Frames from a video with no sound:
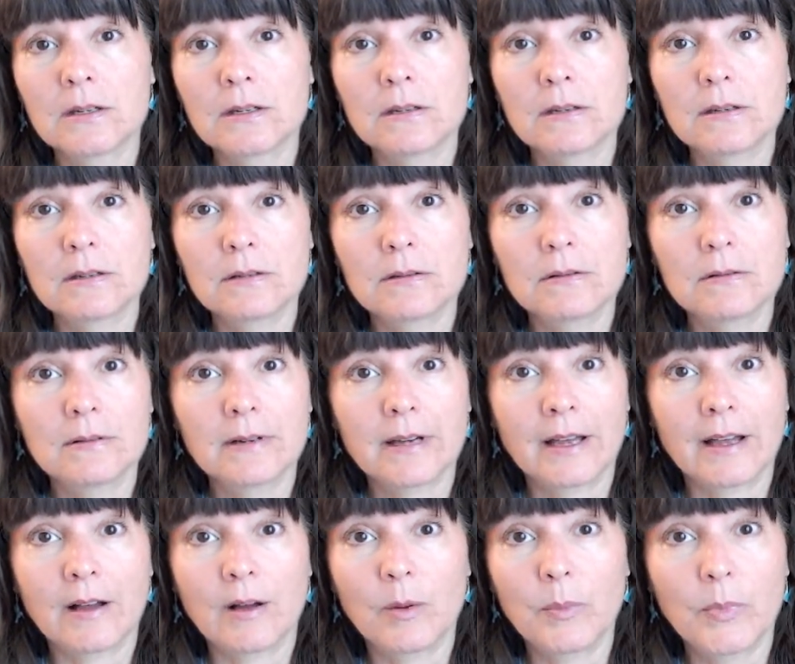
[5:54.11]
to
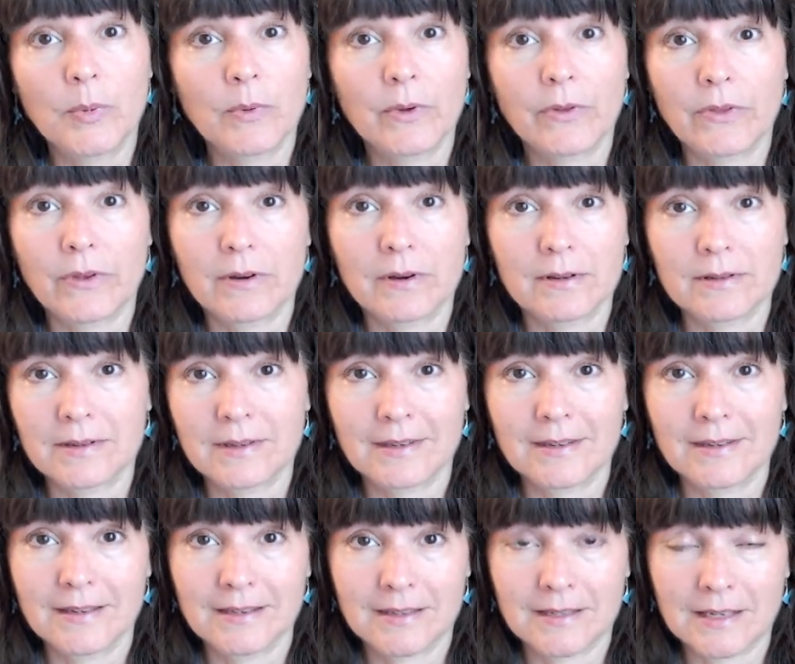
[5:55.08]
help with Earth's
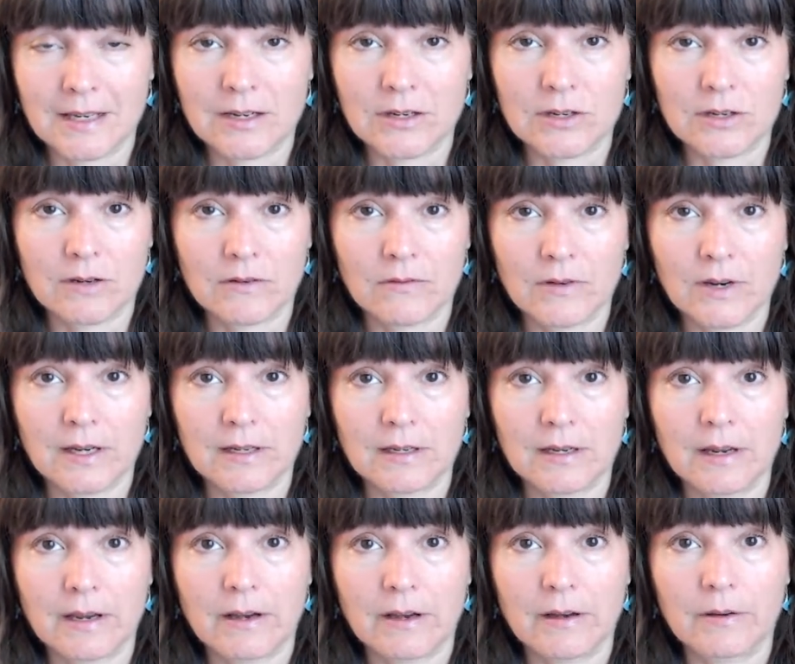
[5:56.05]
ascension
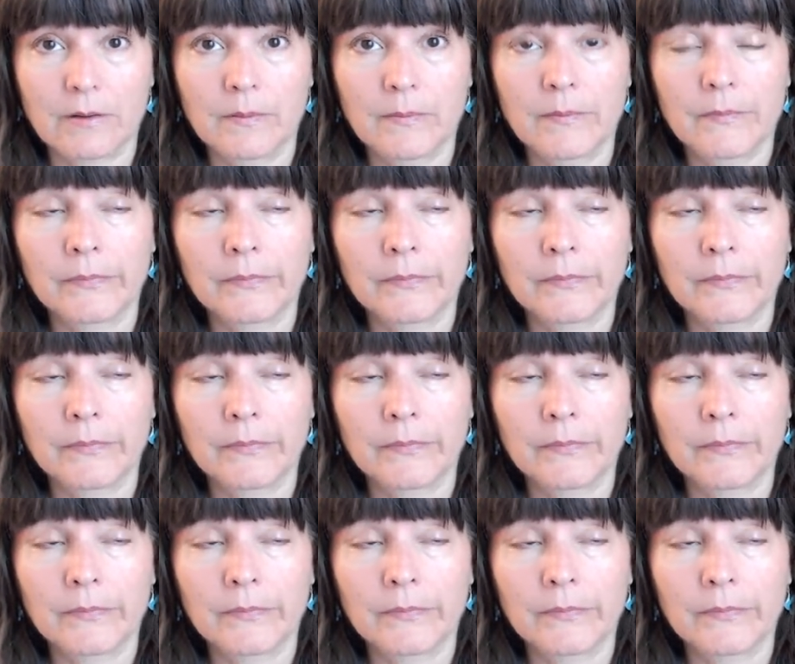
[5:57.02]
right now.